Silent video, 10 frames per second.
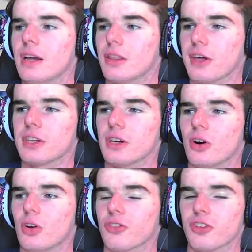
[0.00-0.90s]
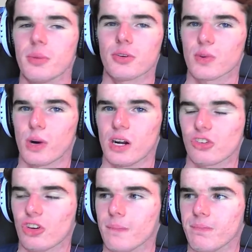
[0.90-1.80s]
Thank y'all so much for
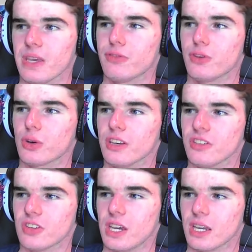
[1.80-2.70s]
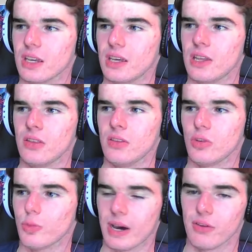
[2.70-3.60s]
watching. If you're listening in
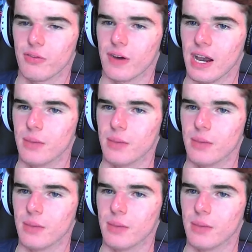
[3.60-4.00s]
Spotify,